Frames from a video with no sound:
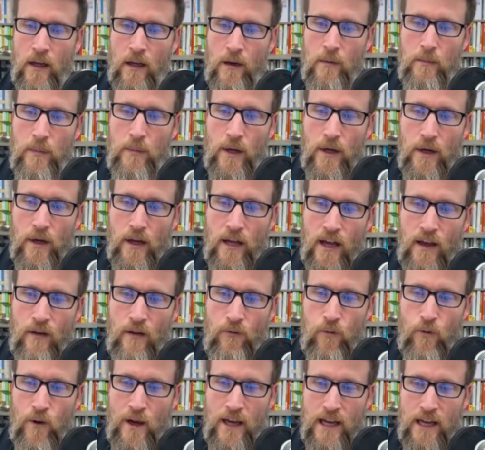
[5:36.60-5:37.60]
But
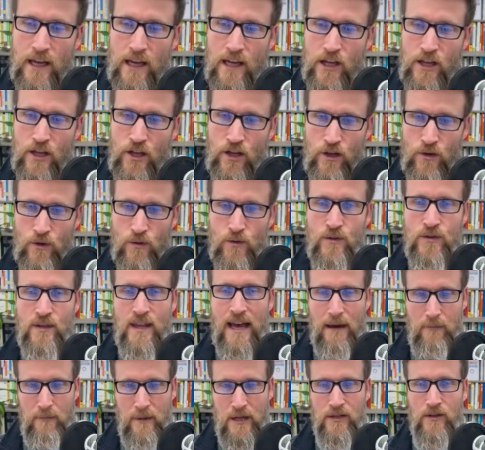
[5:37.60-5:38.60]
if we use
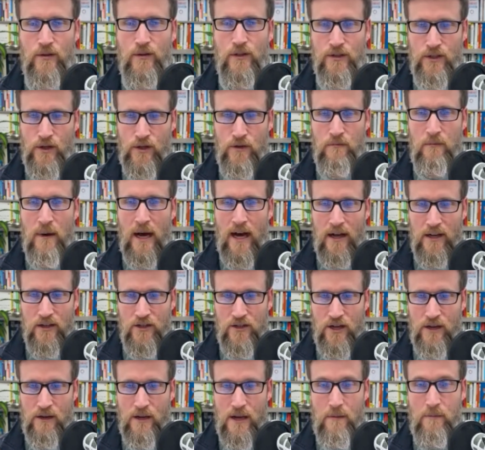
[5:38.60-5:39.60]
that muscle too
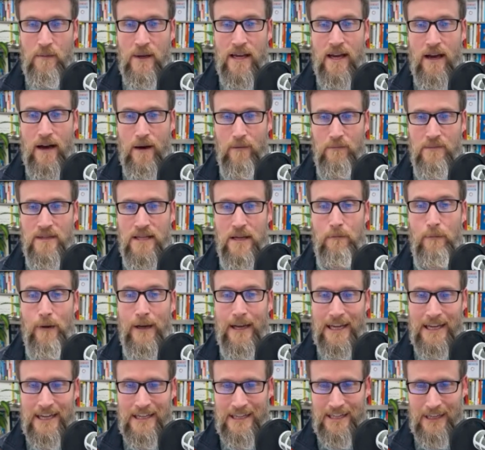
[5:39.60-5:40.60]
much, it can become
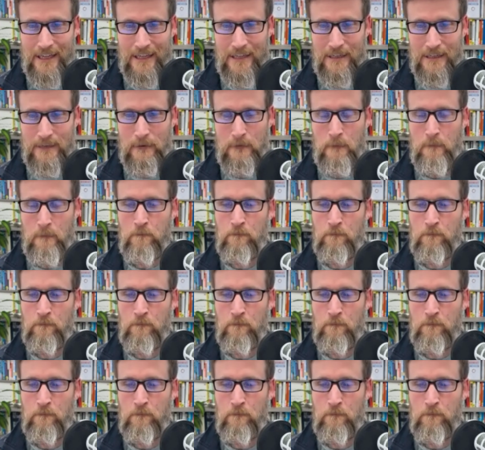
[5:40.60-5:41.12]
depleted.